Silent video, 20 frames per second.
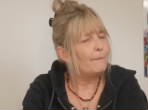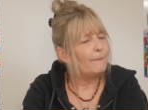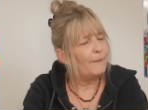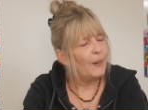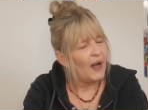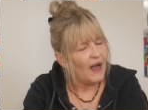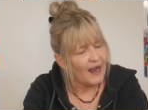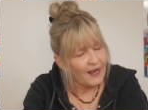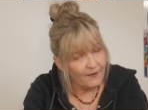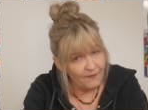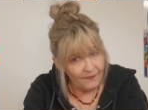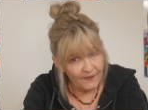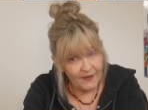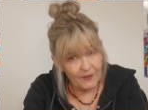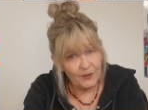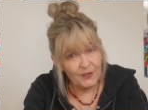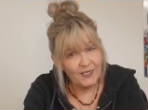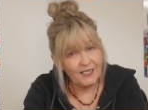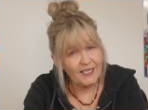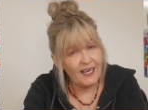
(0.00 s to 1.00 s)
But I
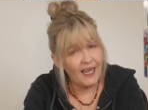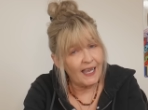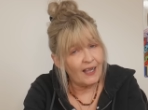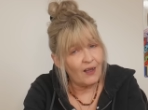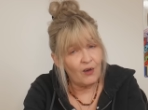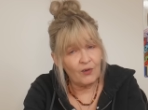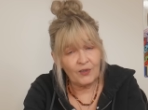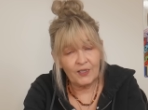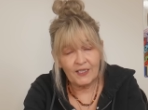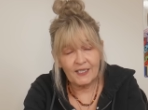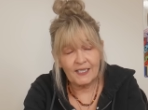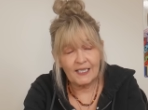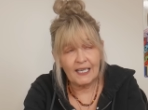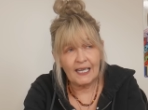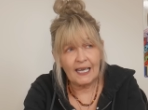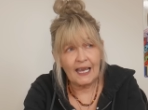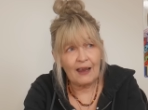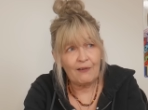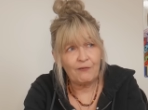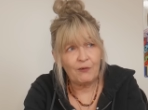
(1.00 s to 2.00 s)
feel today,
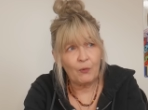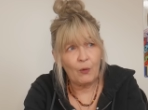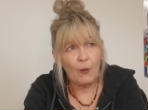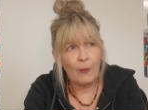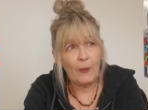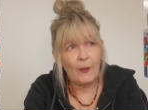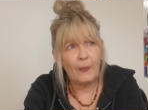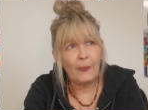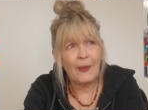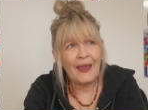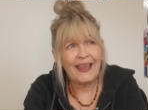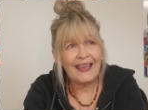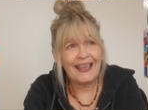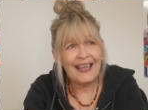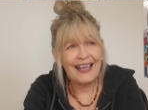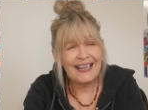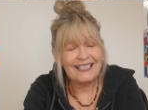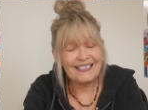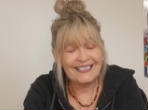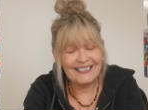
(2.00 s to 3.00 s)
honestly, everyone, that
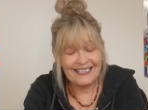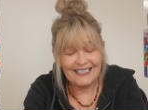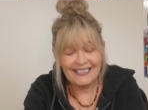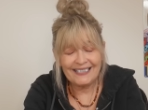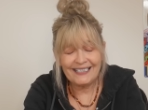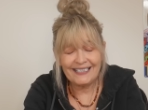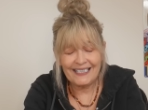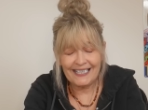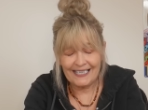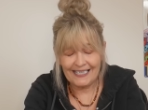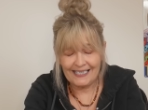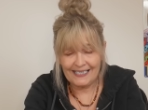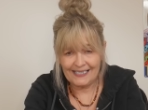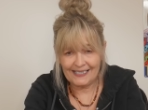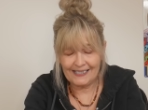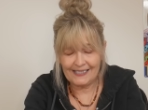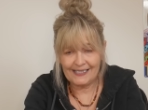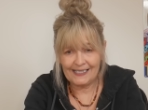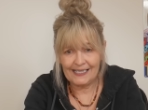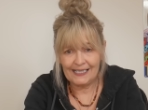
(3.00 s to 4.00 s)
they did
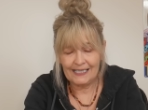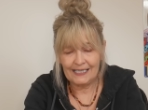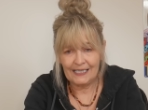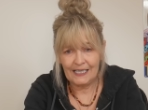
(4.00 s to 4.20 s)
this